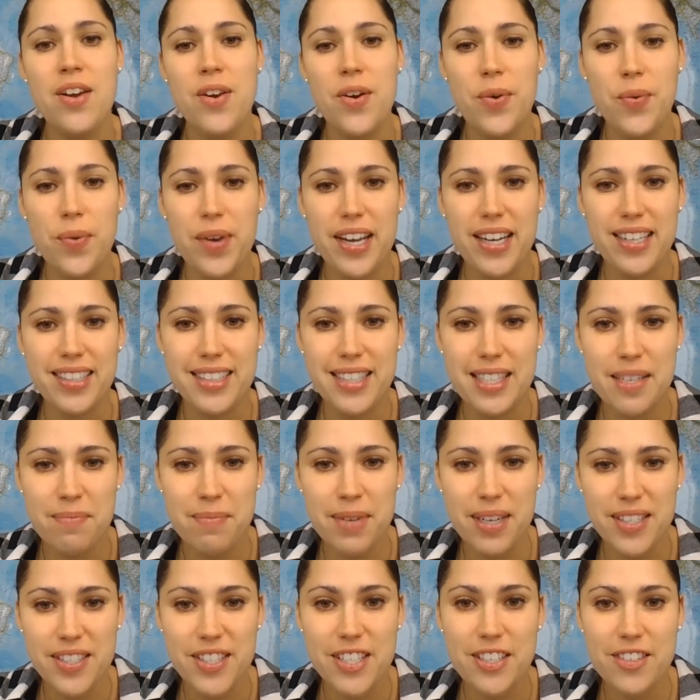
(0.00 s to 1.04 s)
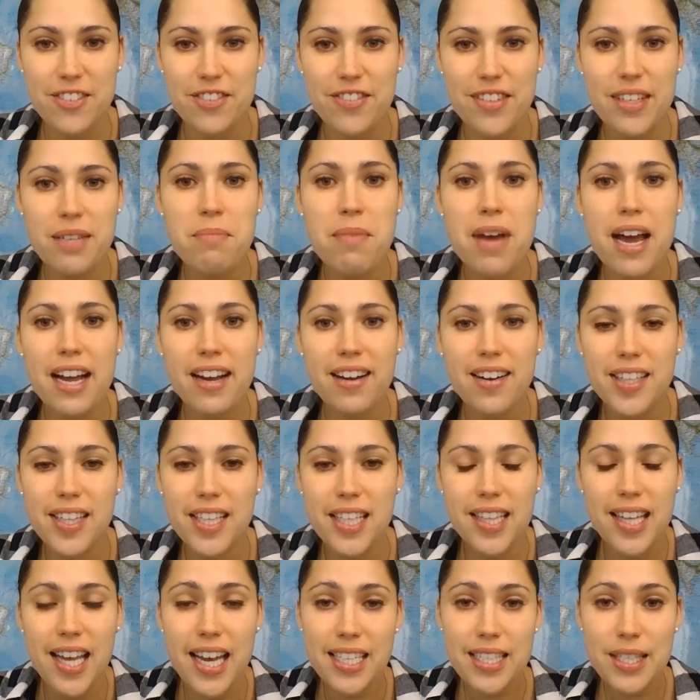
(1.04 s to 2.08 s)
We got some positive feedback on the
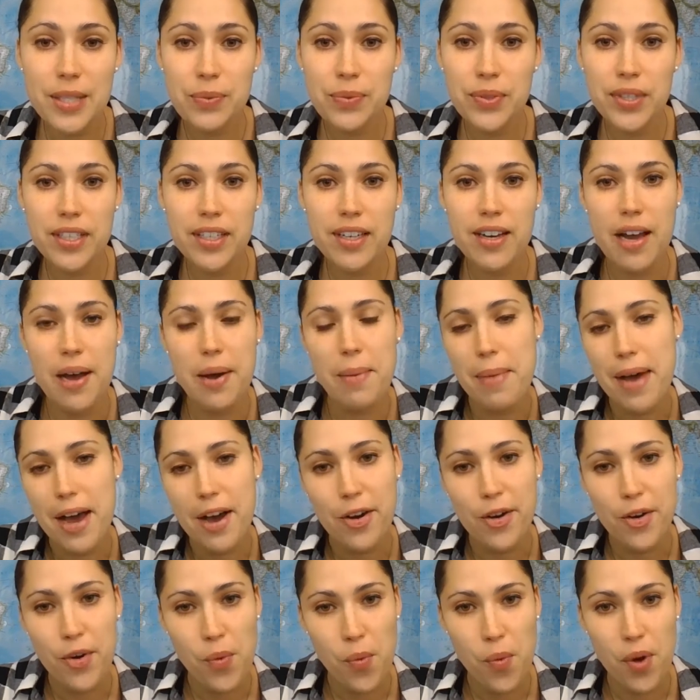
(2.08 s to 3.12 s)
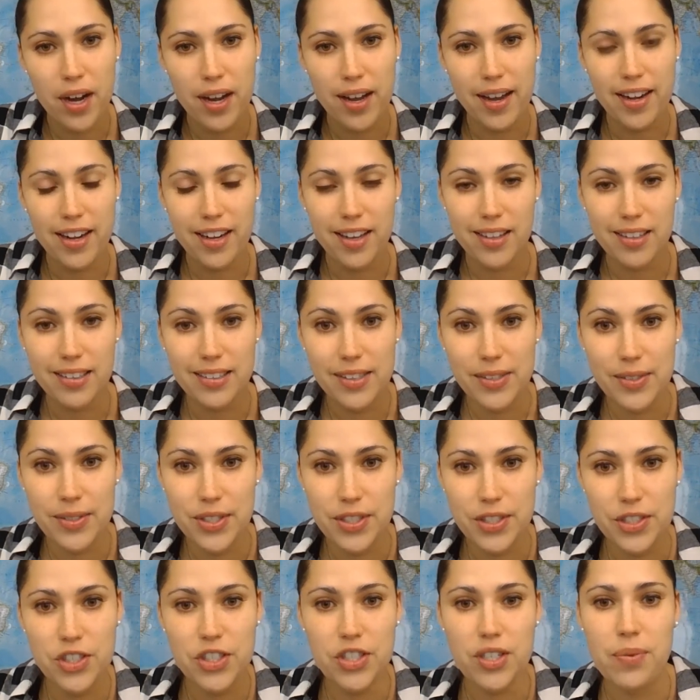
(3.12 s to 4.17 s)
last one about what kind of clothes
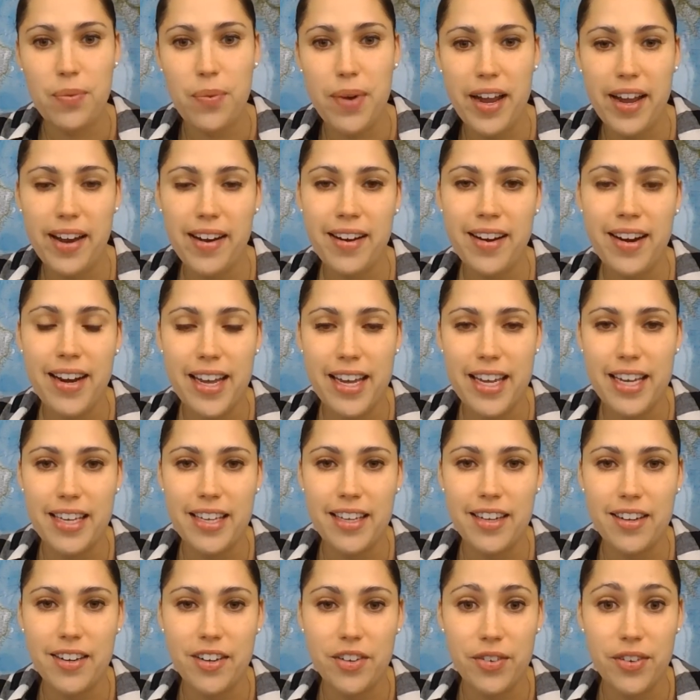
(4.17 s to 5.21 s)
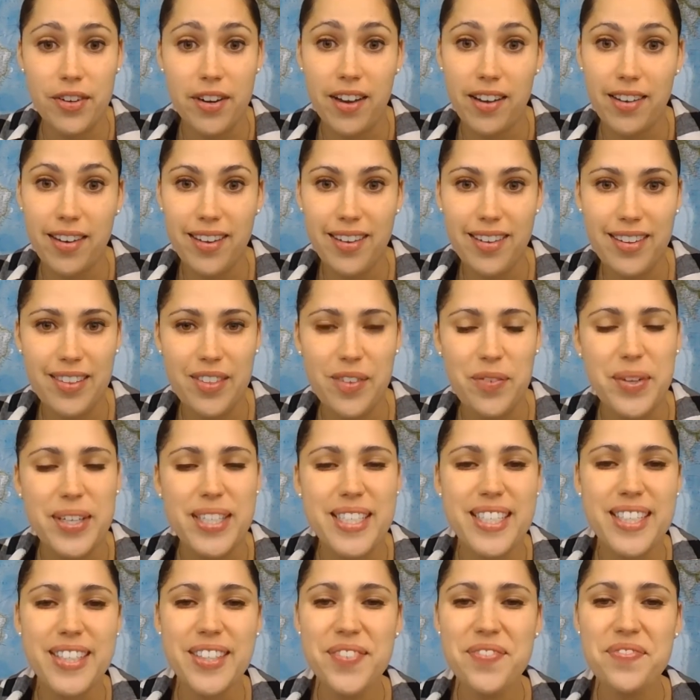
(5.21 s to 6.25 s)
you should wear in Granada in the
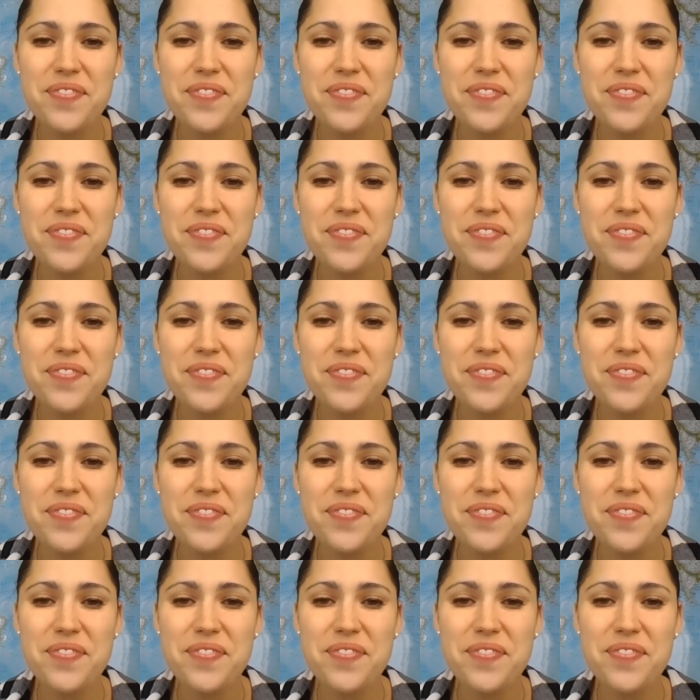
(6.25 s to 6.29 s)
winter.